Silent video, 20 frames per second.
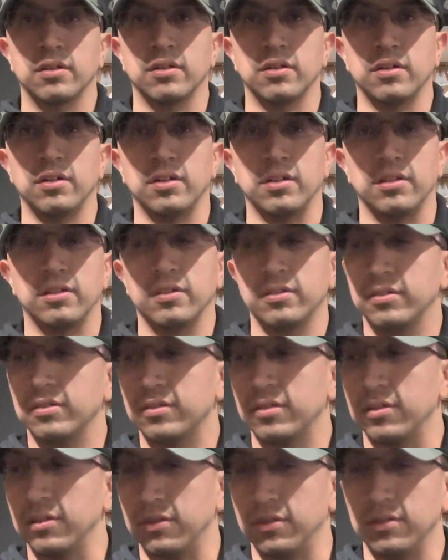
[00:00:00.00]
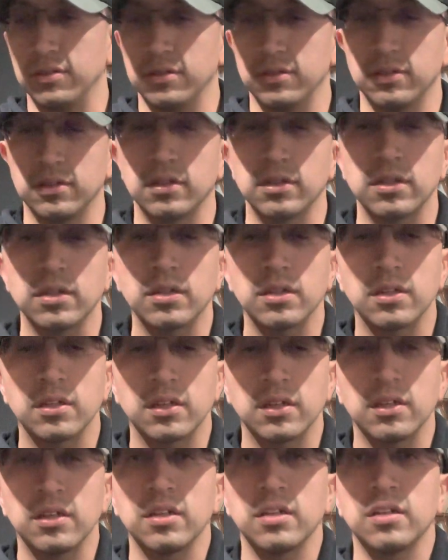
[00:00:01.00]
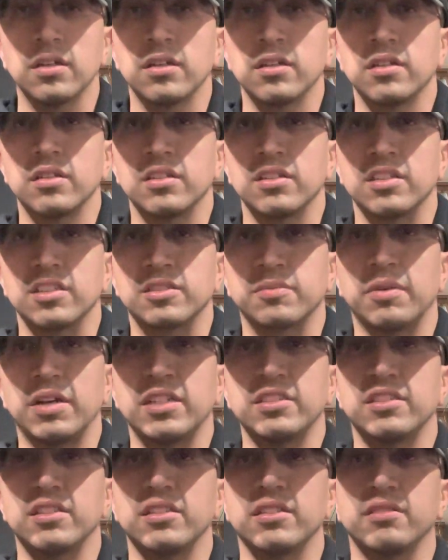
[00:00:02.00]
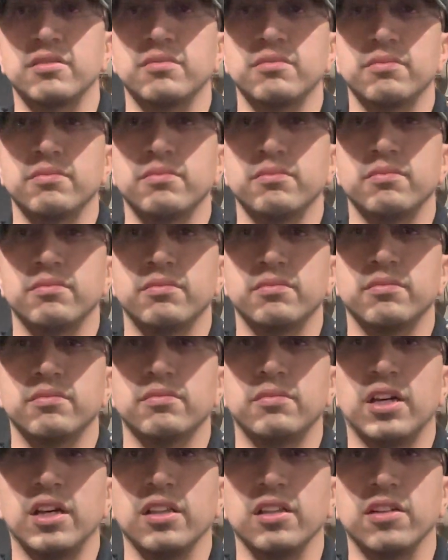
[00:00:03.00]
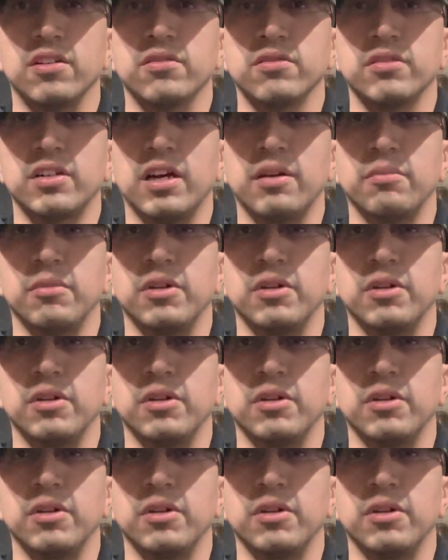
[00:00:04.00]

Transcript: Alright, so expands it by a little, not